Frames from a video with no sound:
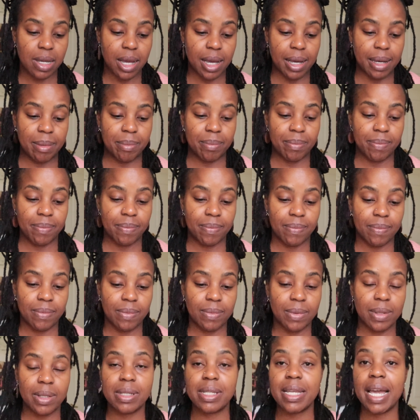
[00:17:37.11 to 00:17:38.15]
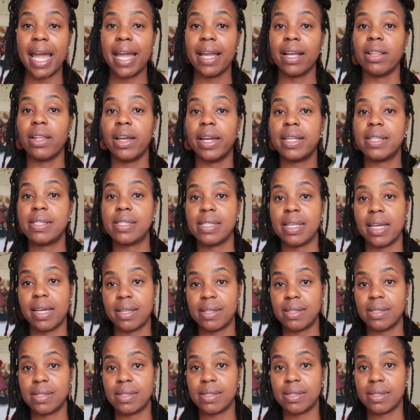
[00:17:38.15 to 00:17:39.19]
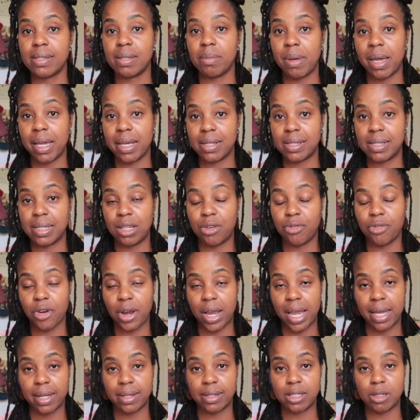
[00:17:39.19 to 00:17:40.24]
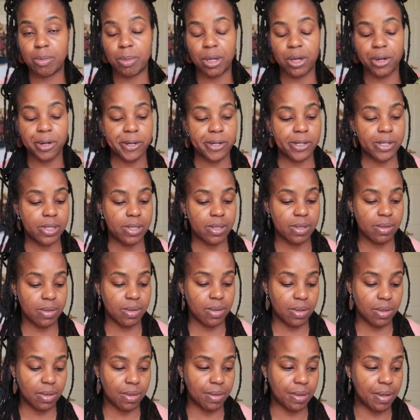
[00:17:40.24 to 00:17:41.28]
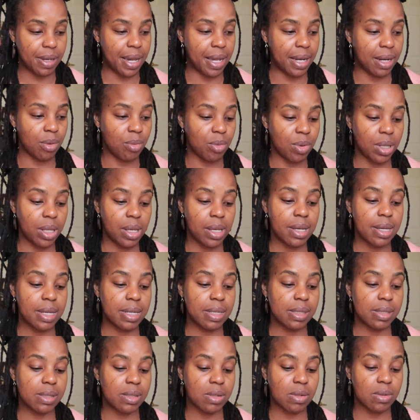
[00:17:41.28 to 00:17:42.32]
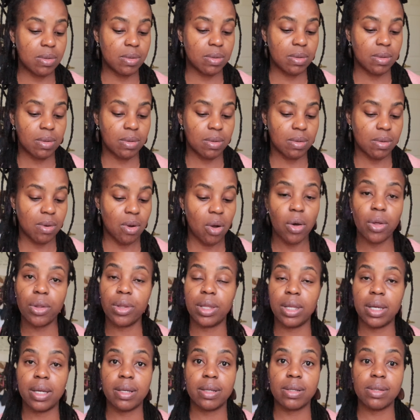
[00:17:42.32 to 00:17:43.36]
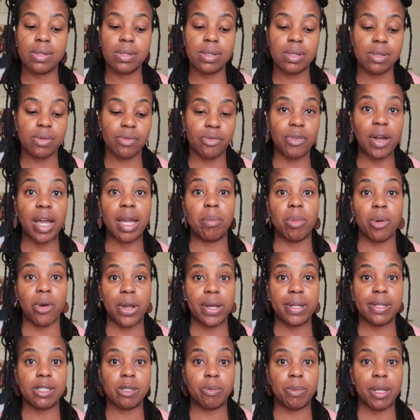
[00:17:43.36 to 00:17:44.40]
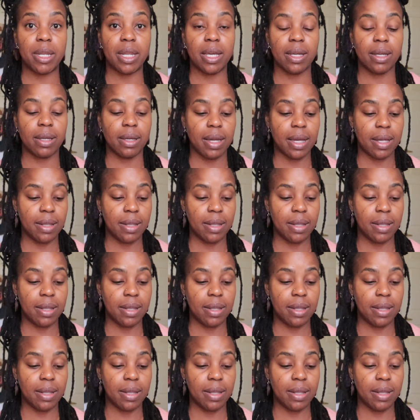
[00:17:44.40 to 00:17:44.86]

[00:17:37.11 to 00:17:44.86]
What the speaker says: The tagline says the magazine for hand spinners, and it really is all things fiber and spinning.